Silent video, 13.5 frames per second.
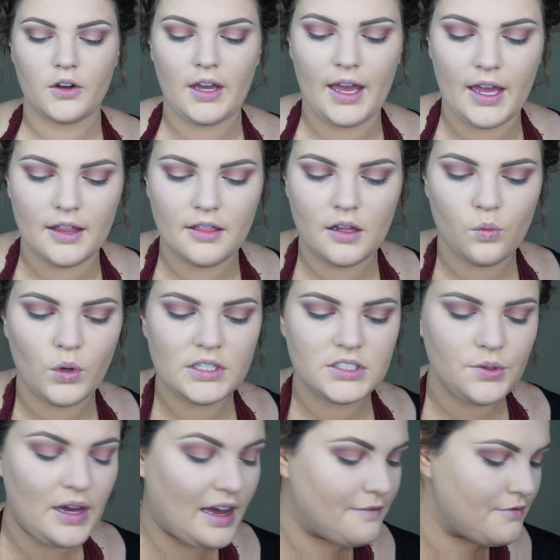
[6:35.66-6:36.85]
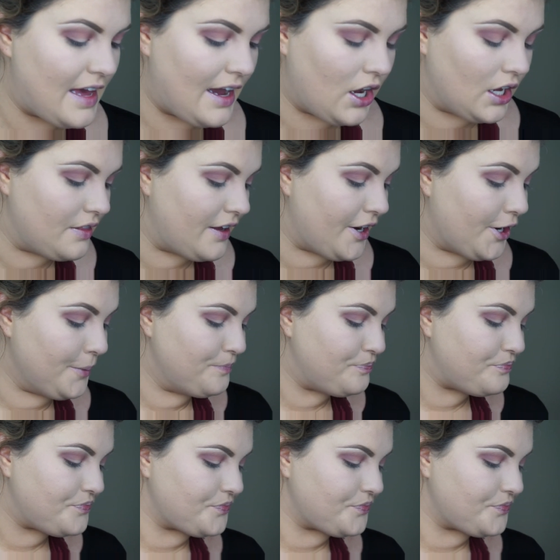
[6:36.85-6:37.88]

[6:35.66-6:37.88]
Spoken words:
Okay, and then once you have that on there,